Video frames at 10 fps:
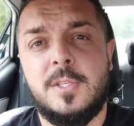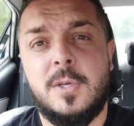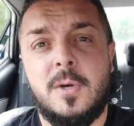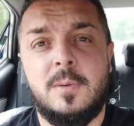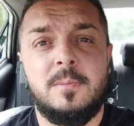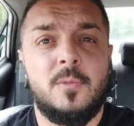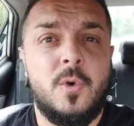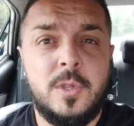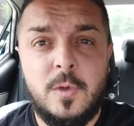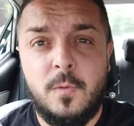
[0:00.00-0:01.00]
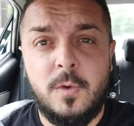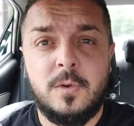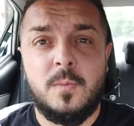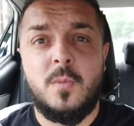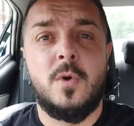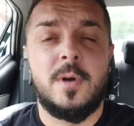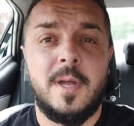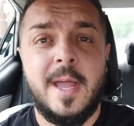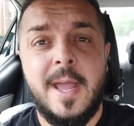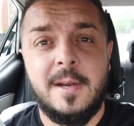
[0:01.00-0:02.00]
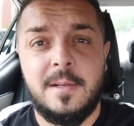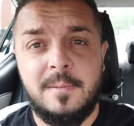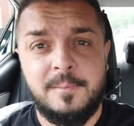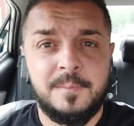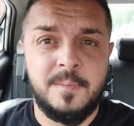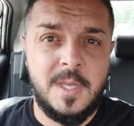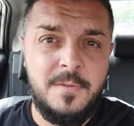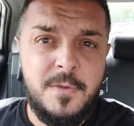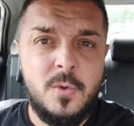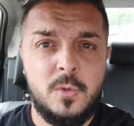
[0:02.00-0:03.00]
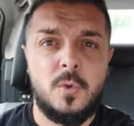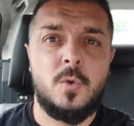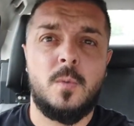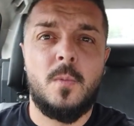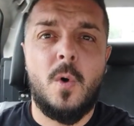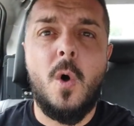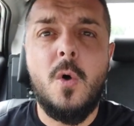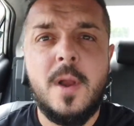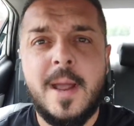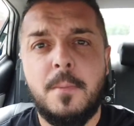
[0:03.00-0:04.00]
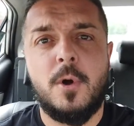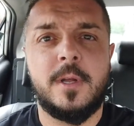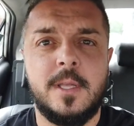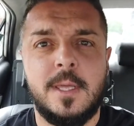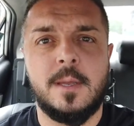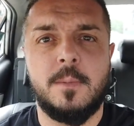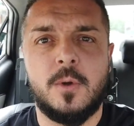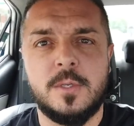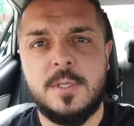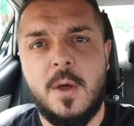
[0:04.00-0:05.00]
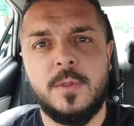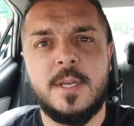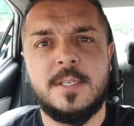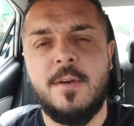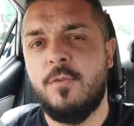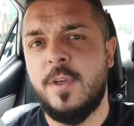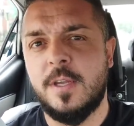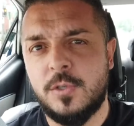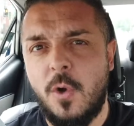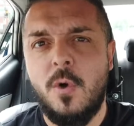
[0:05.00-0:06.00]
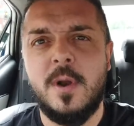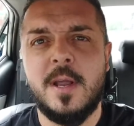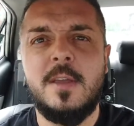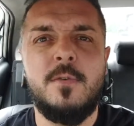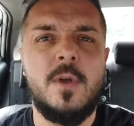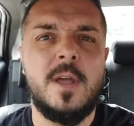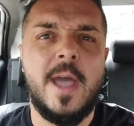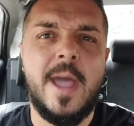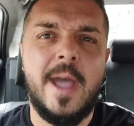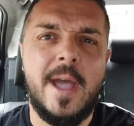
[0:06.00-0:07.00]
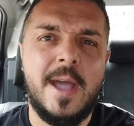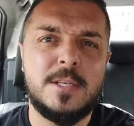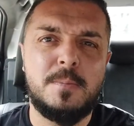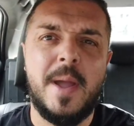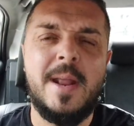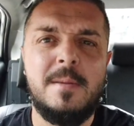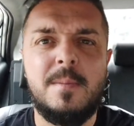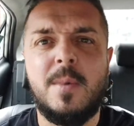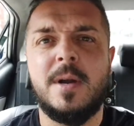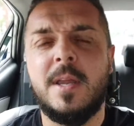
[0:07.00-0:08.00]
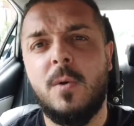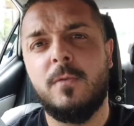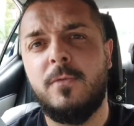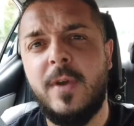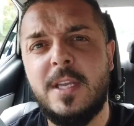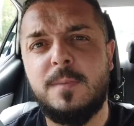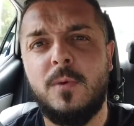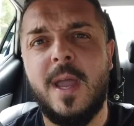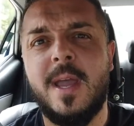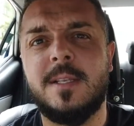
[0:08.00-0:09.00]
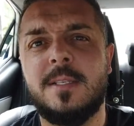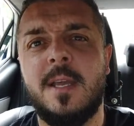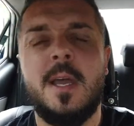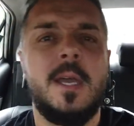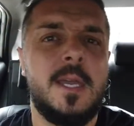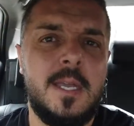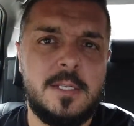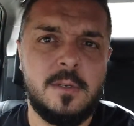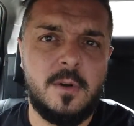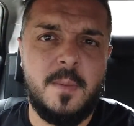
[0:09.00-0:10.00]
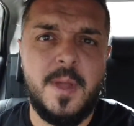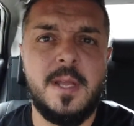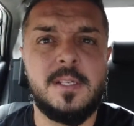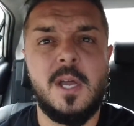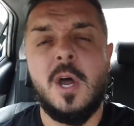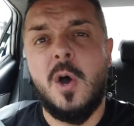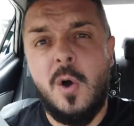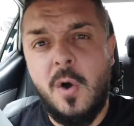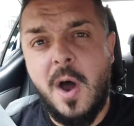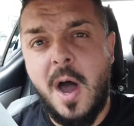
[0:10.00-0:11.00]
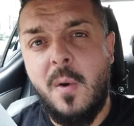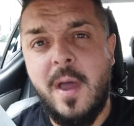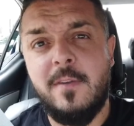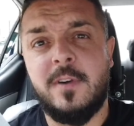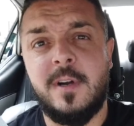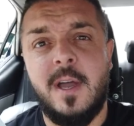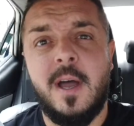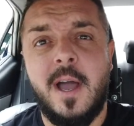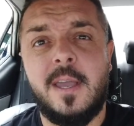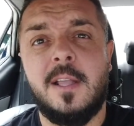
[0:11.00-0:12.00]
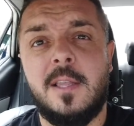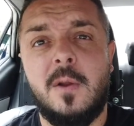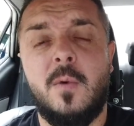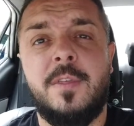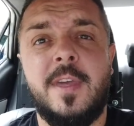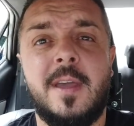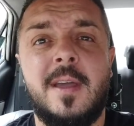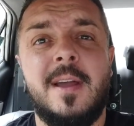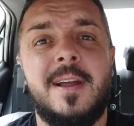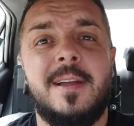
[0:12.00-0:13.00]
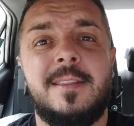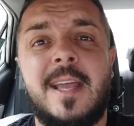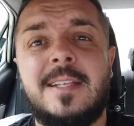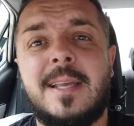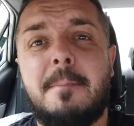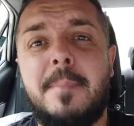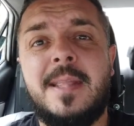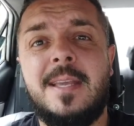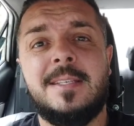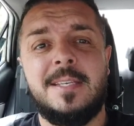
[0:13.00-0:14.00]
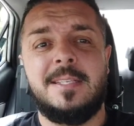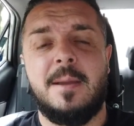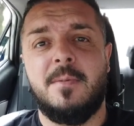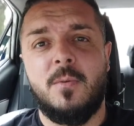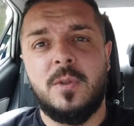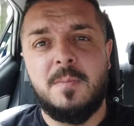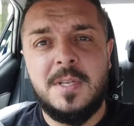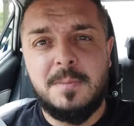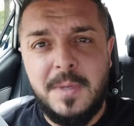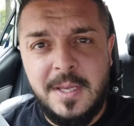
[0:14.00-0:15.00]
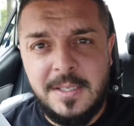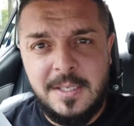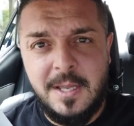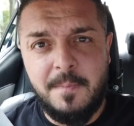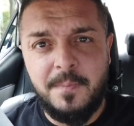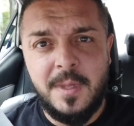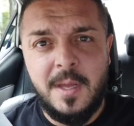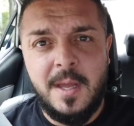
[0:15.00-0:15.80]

so what you want more and if you do online marketing because nowadays everything is online if you spend money on facebook ads instagram ads or however i can tell you one thing that's a bidding system what means bidding system